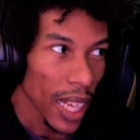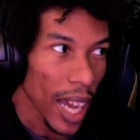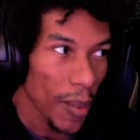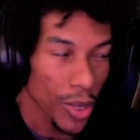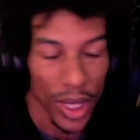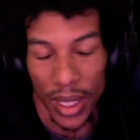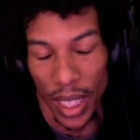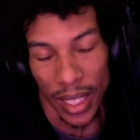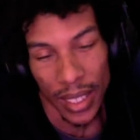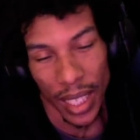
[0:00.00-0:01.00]
I'm just
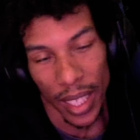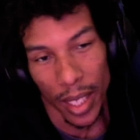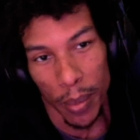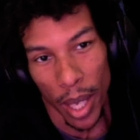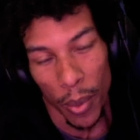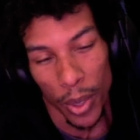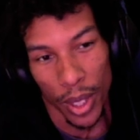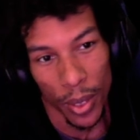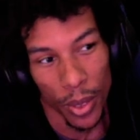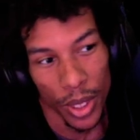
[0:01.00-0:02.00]
not excited about what
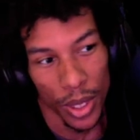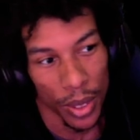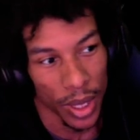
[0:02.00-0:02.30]
they're going to do